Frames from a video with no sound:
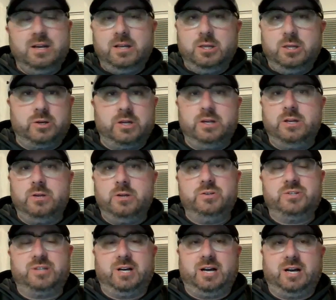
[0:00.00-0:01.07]
You could
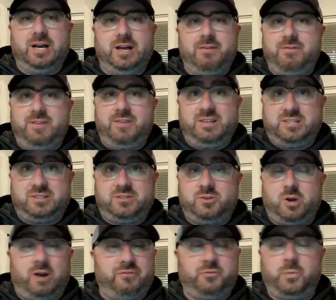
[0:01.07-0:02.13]
use this
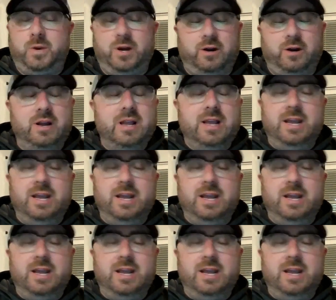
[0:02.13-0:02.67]
software.